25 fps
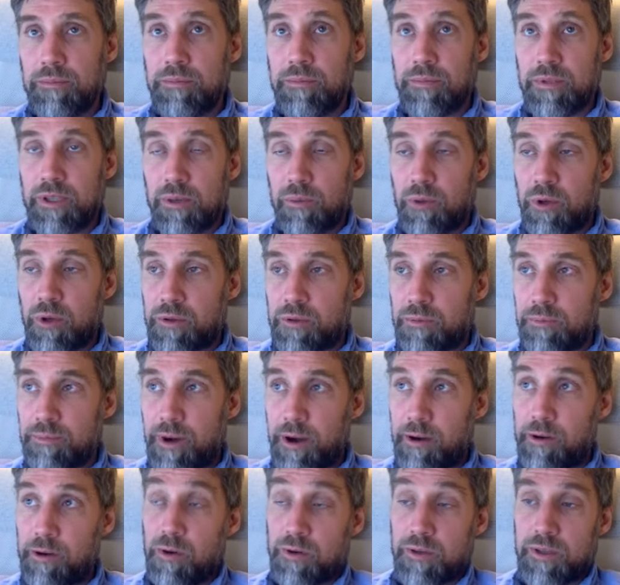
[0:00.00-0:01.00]
somewhat
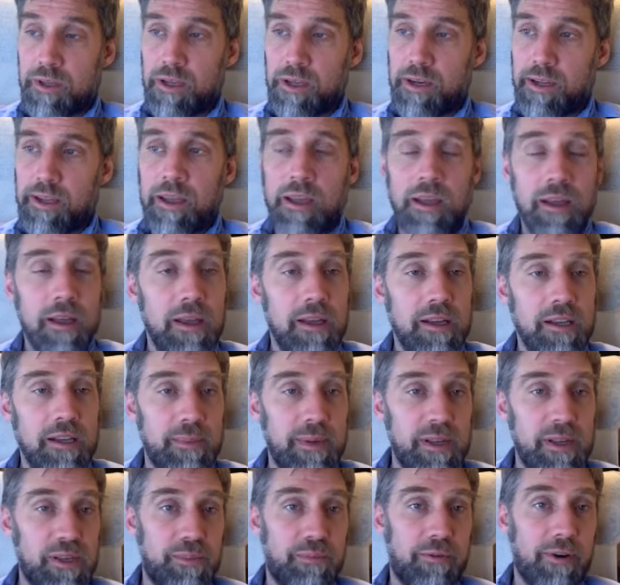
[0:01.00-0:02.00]
paradoxically, to
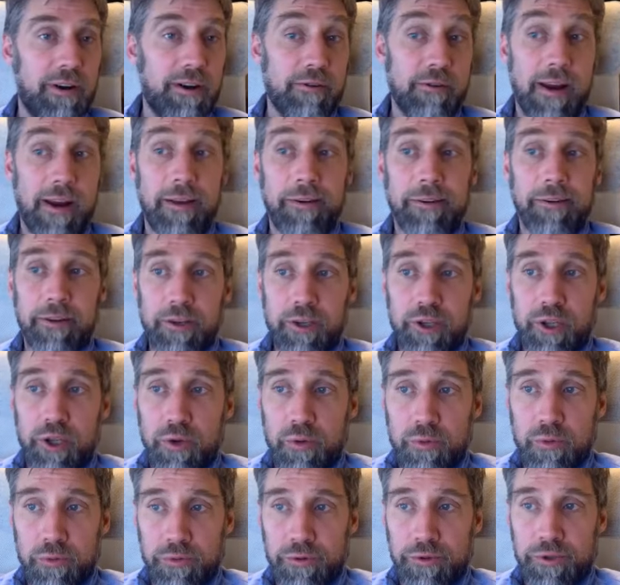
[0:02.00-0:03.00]
be spread around and
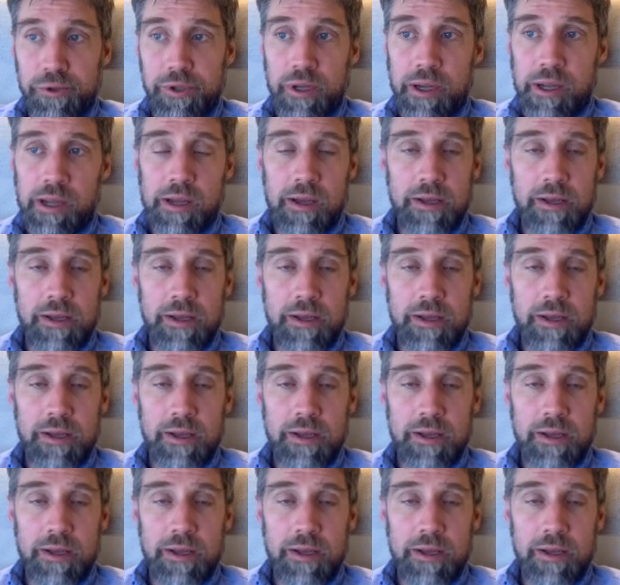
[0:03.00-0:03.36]
used.